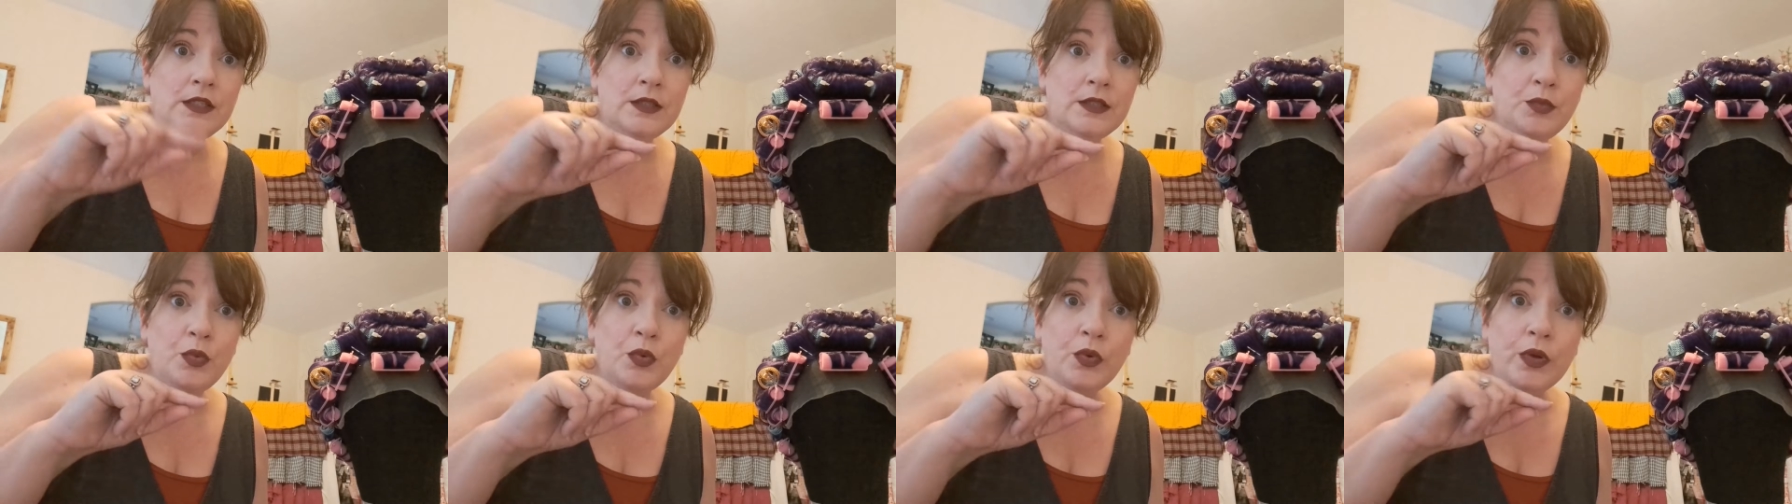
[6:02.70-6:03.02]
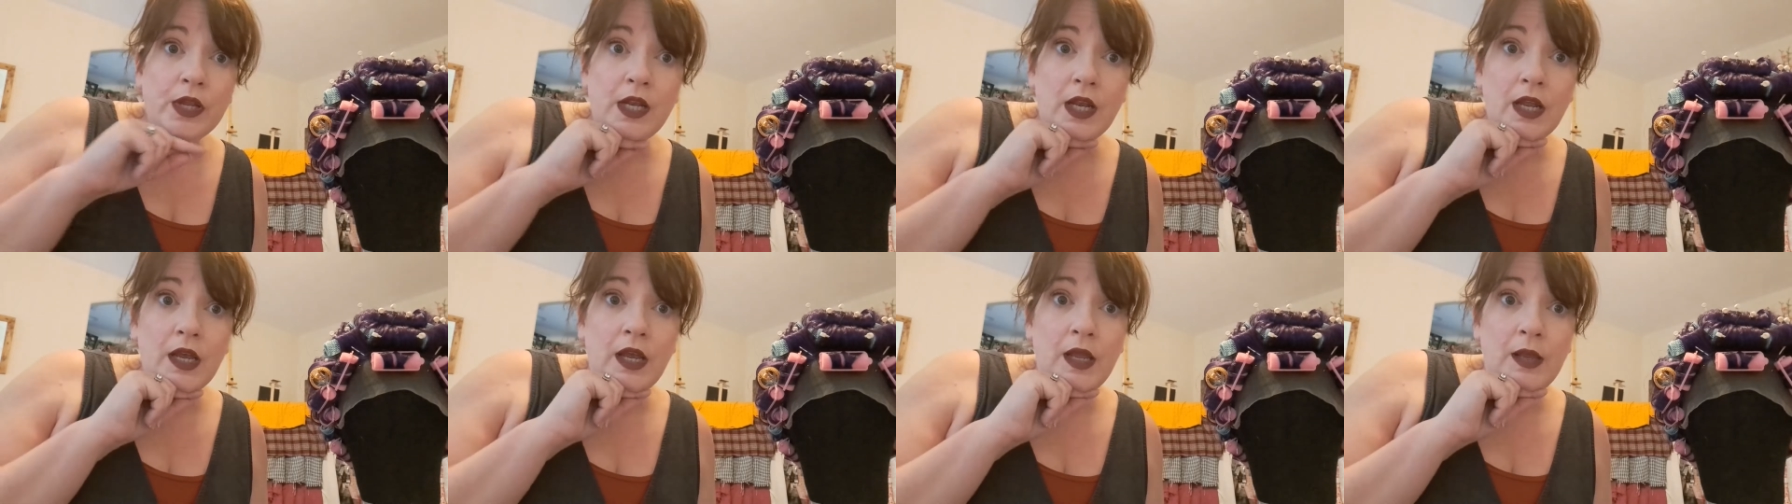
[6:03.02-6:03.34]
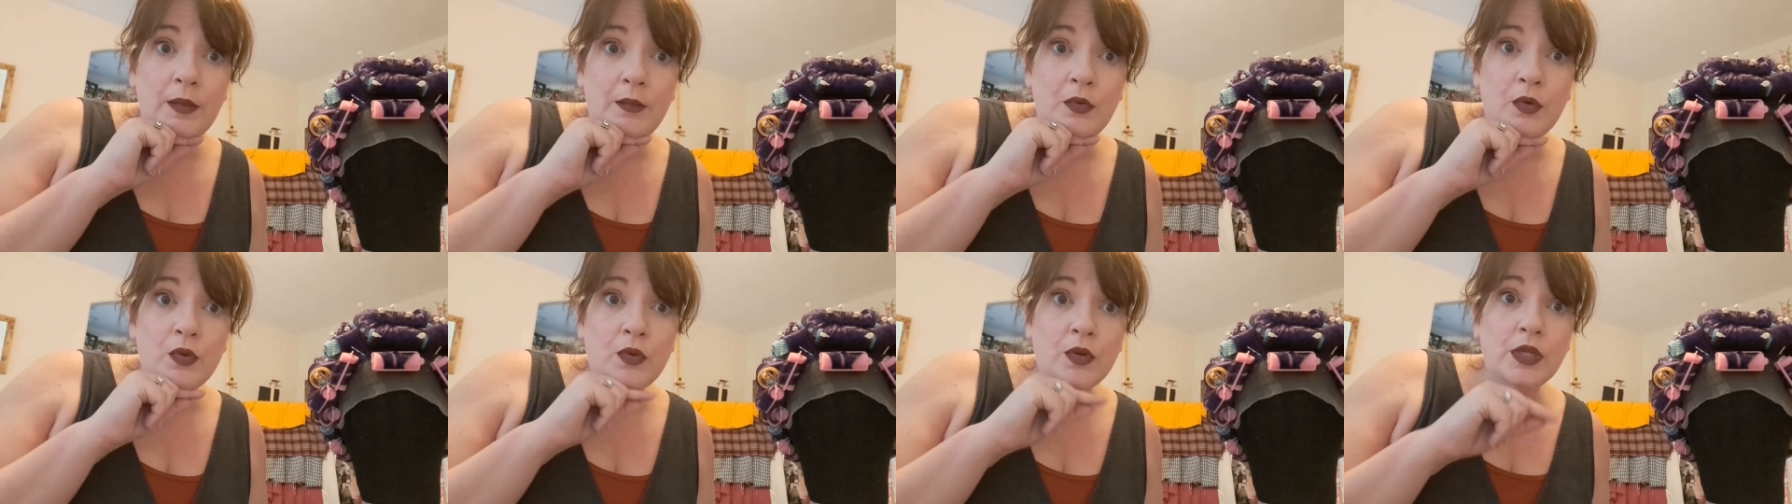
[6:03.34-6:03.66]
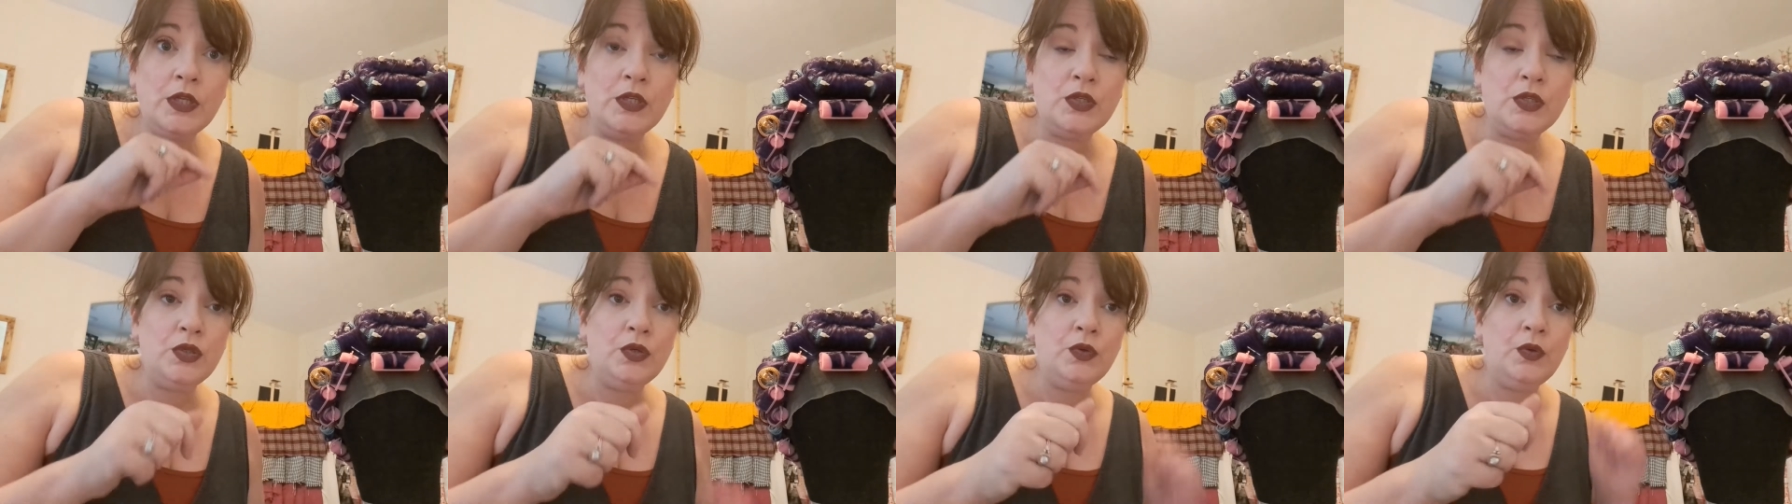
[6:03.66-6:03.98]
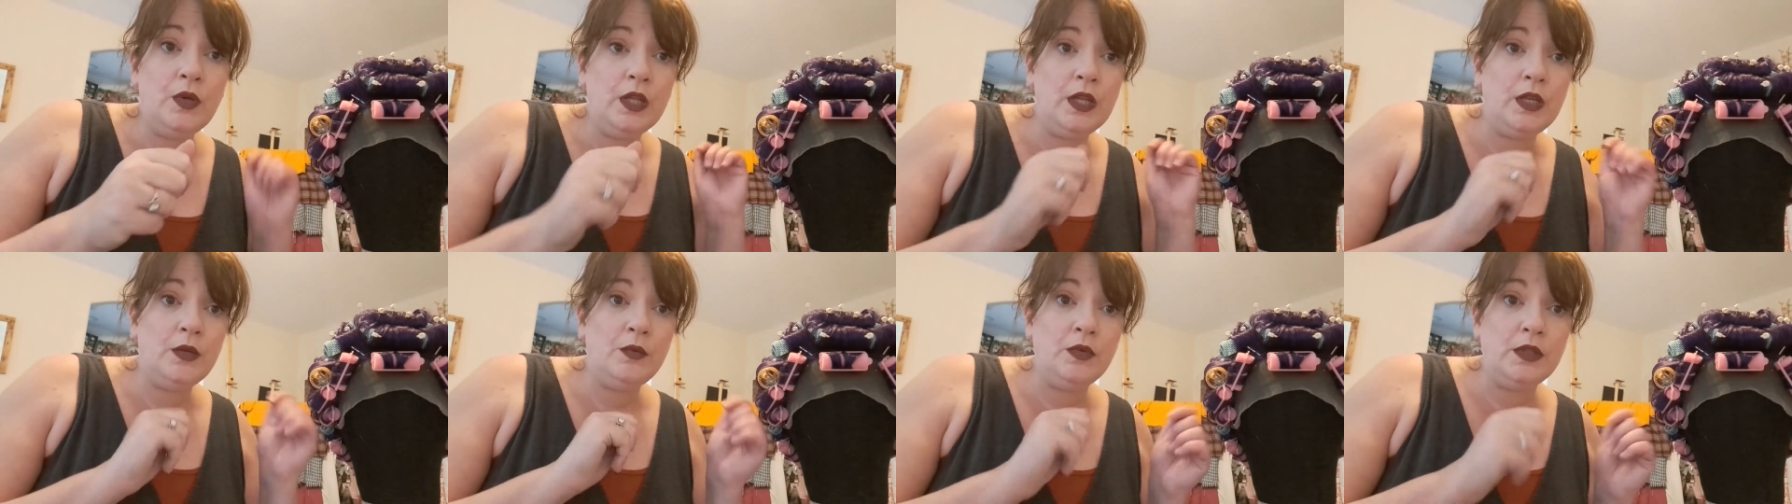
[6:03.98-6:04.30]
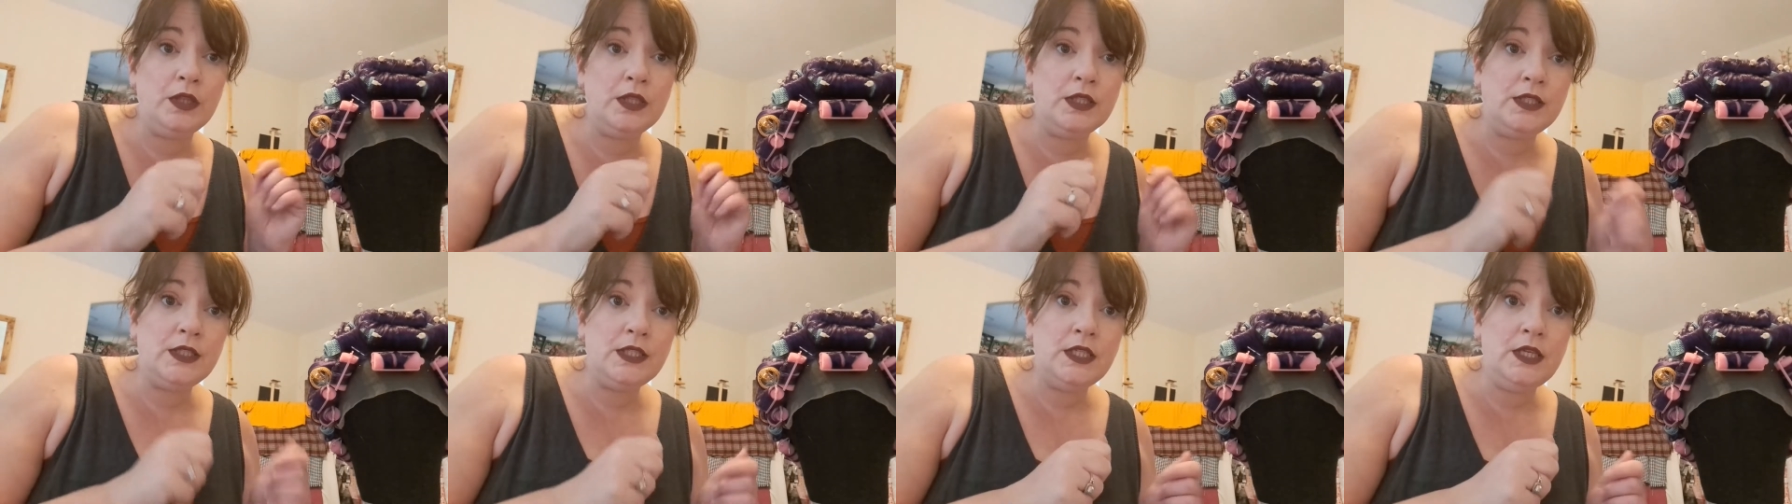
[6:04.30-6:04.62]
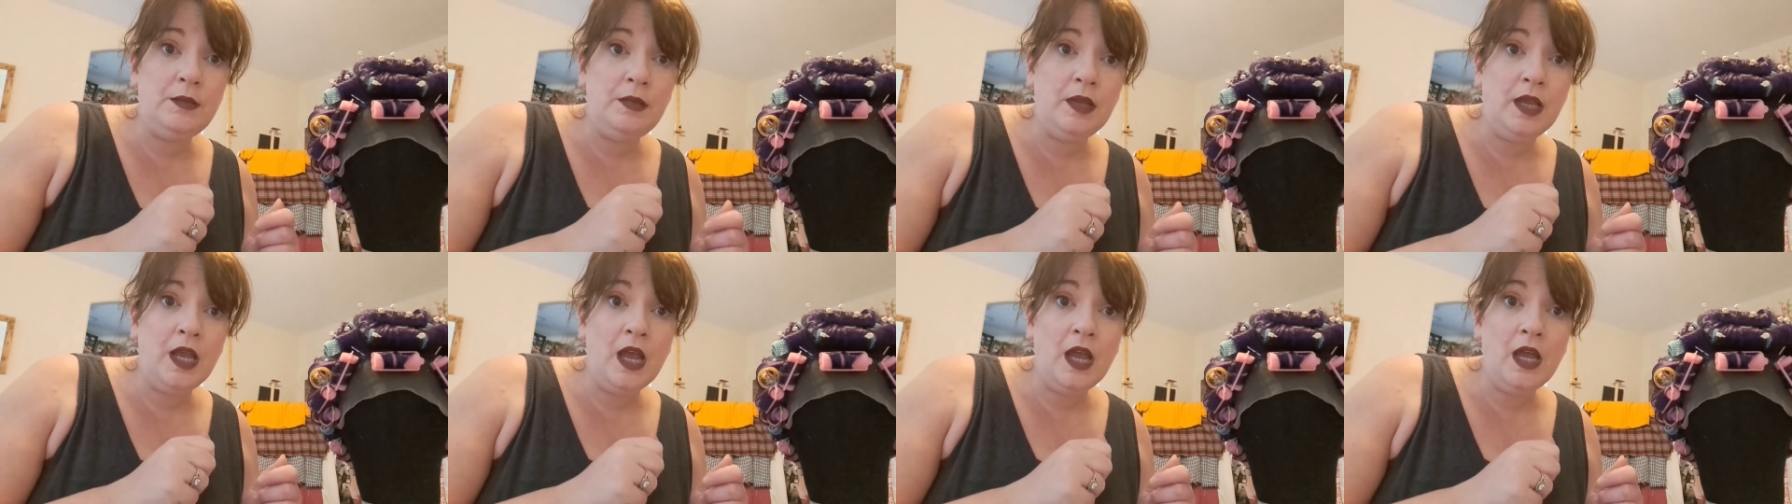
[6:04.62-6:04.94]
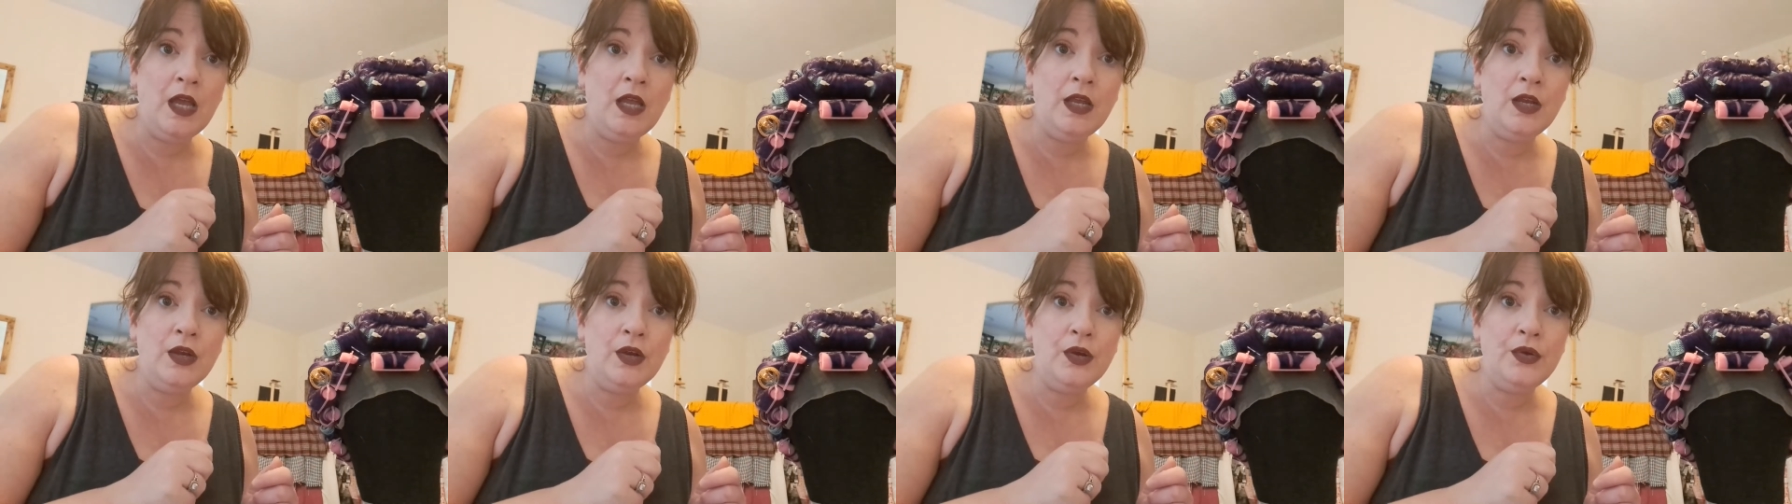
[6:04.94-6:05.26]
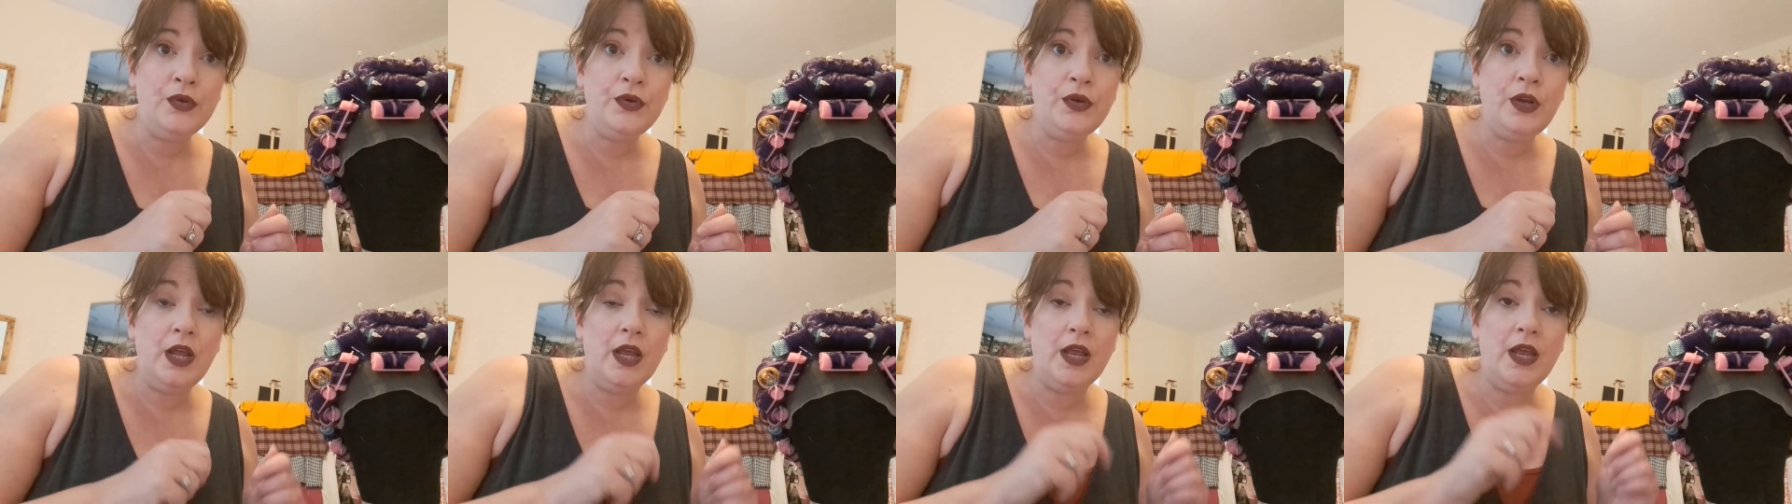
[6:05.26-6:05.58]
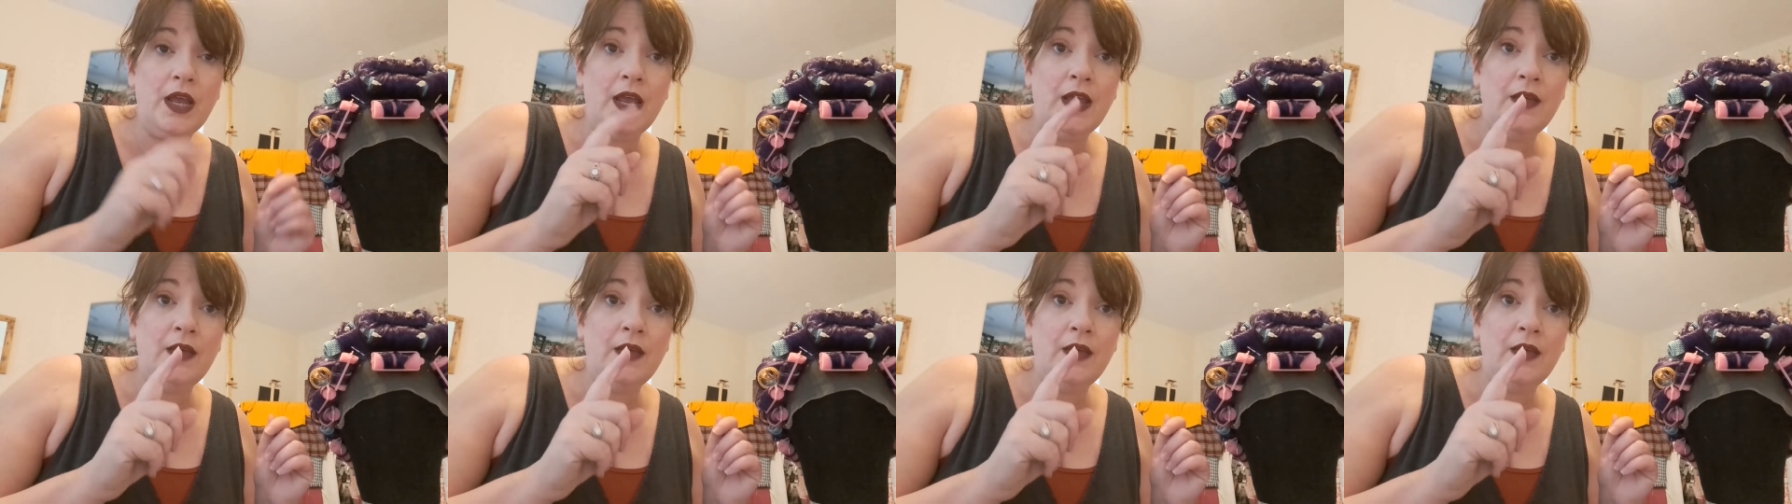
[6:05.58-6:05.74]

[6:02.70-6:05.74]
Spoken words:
this point, I'm going to hit it with the steaming iron,